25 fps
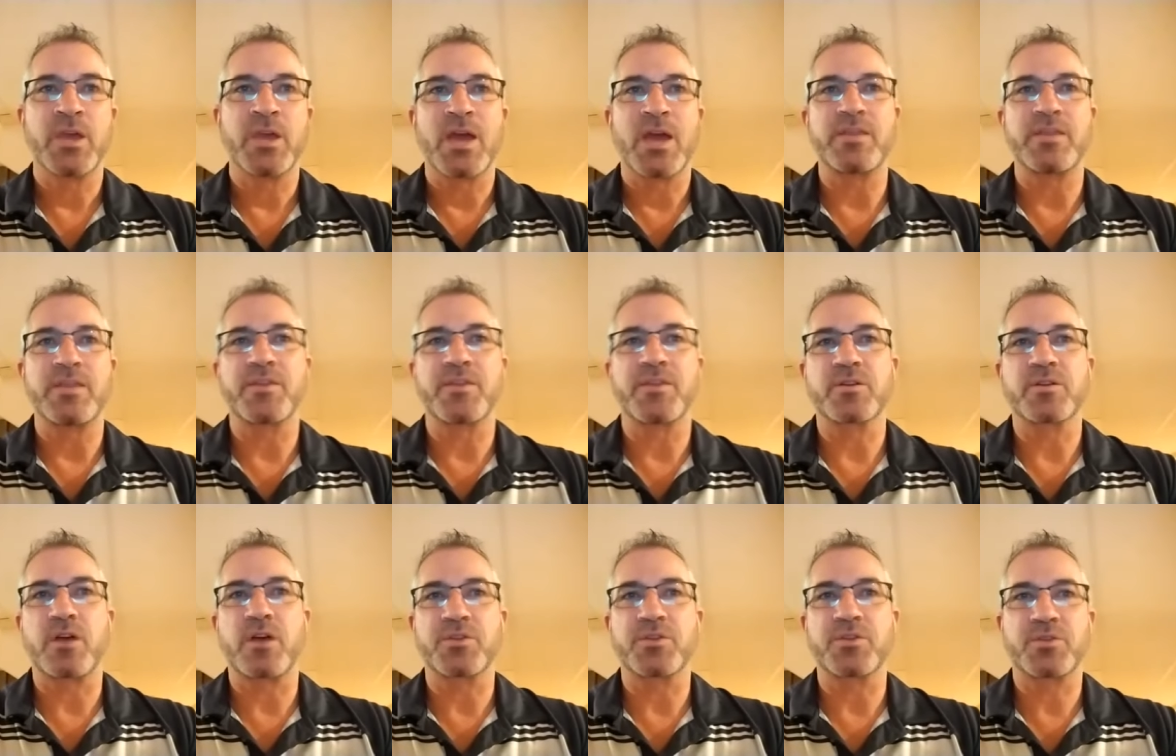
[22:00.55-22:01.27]
And then there
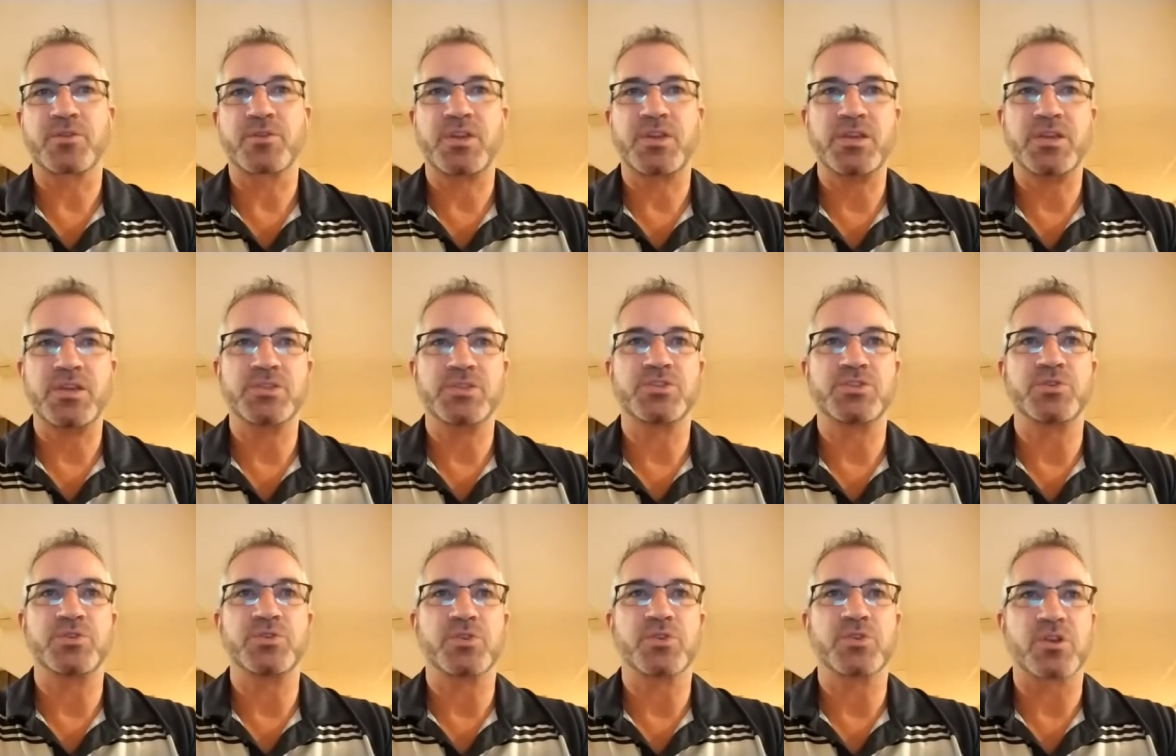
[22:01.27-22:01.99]
are other keys
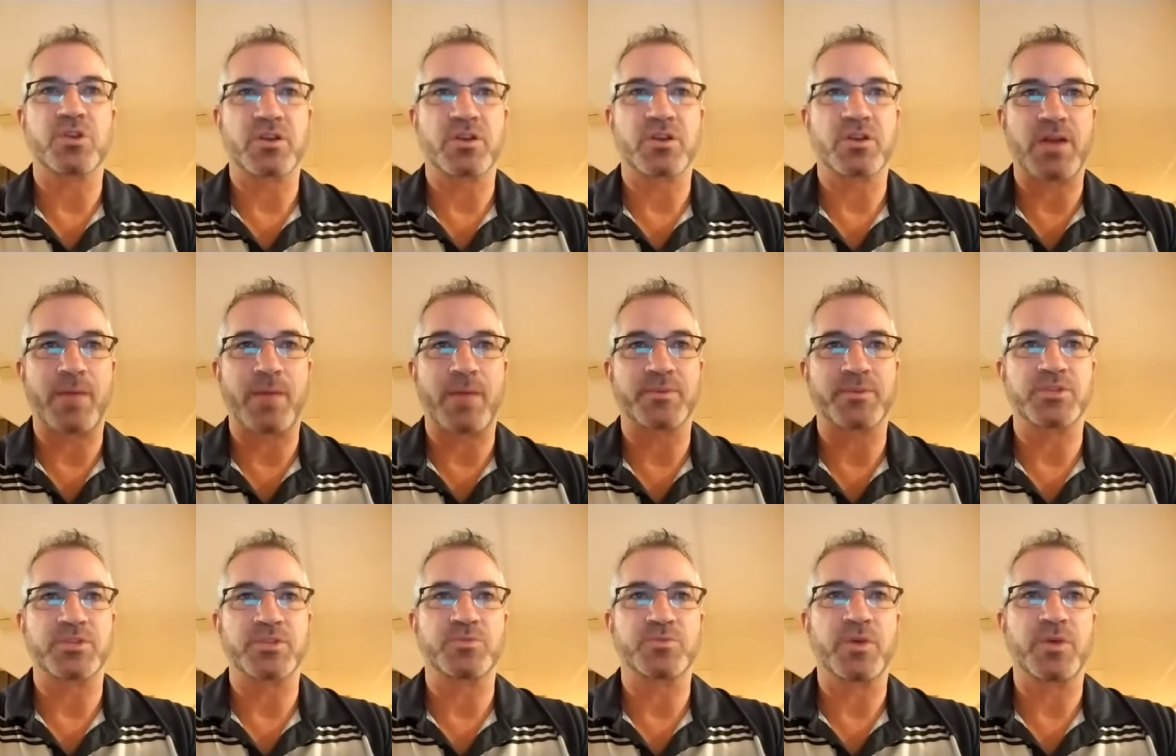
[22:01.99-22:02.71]
to
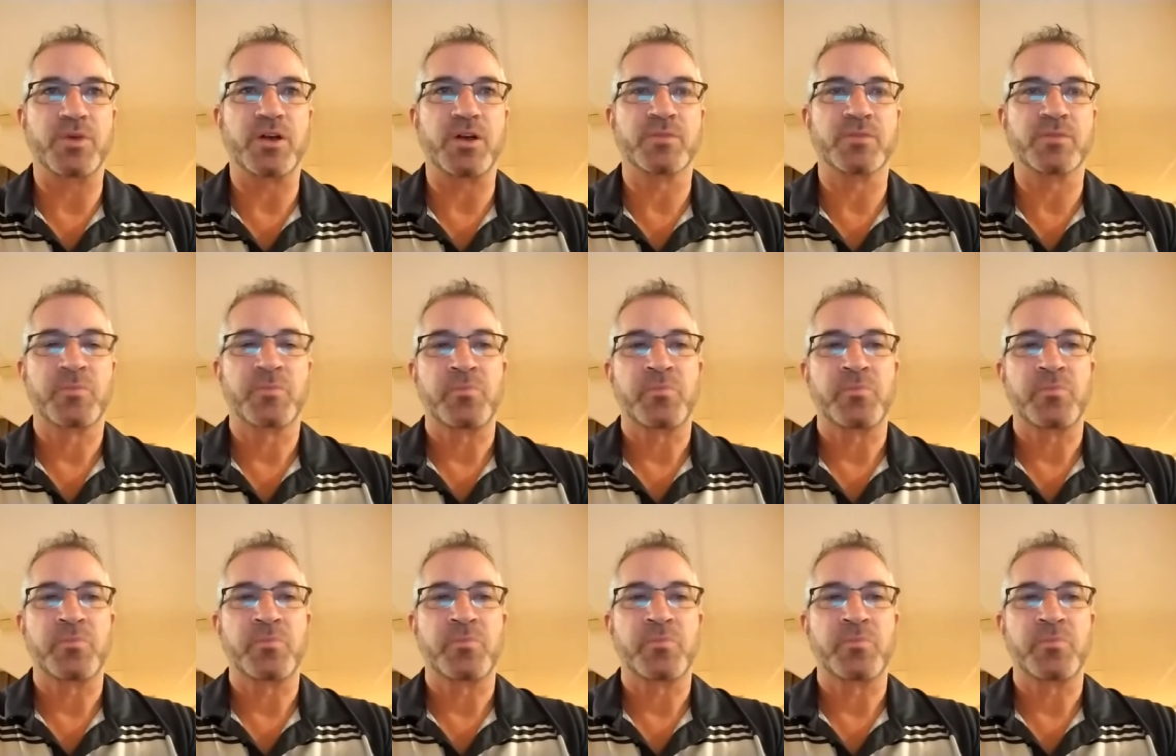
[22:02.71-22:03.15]
ergonomics as well.